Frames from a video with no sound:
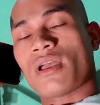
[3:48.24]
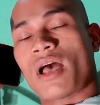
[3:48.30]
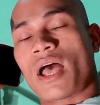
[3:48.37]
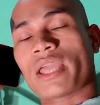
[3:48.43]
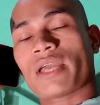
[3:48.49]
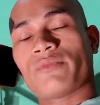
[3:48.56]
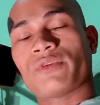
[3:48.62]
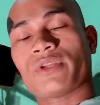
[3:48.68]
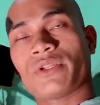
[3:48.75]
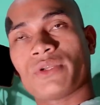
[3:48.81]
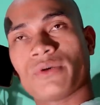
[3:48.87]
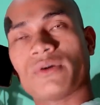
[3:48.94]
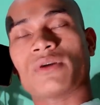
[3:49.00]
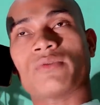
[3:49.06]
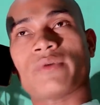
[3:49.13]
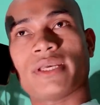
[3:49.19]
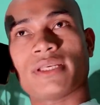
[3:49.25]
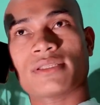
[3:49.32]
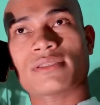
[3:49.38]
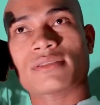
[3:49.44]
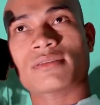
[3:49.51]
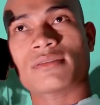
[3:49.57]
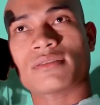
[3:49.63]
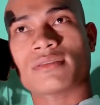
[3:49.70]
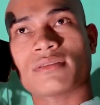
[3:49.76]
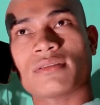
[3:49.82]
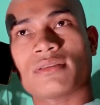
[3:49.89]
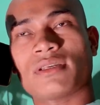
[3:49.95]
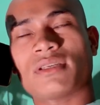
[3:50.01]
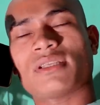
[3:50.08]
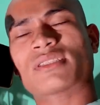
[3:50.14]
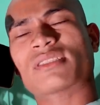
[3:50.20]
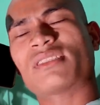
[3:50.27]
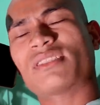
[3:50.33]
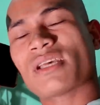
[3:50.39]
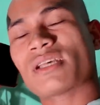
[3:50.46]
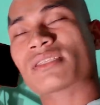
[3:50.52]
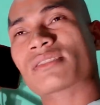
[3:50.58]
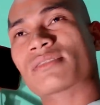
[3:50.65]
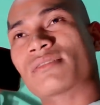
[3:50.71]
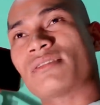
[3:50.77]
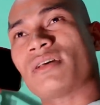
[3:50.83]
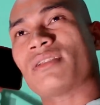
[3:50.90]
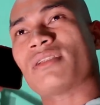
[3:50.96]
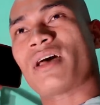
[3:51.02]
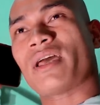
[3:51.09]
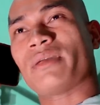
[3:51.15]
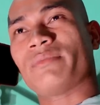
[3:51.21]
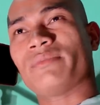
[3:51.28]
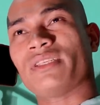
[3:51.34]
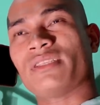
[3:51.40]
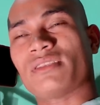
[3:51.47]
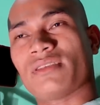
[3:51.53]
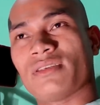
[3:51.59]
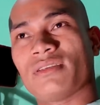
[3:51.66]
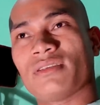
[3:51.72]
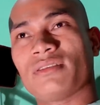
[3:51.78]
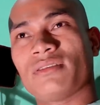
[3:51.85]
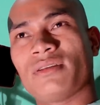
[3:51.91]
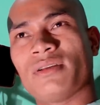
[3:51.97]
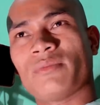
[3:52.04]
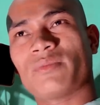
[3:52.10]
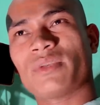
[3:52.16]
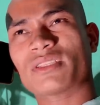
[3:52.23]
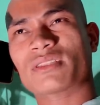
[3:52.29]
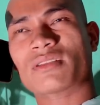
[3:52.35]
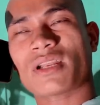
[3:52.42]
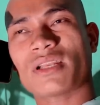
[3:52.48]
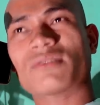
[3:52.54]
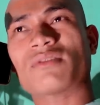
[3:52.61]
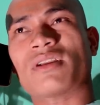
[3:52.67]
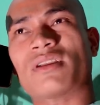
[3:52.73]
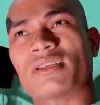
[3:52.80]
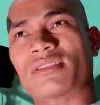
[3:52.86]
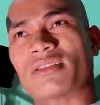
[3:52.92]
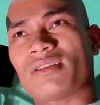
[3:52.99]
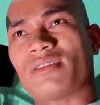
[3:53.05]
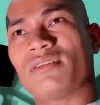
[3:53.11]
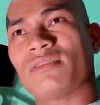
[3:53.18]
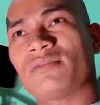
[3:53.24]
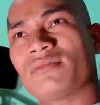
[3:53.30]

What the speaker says: I am with you always. It is just that I am busy. Please try to understand.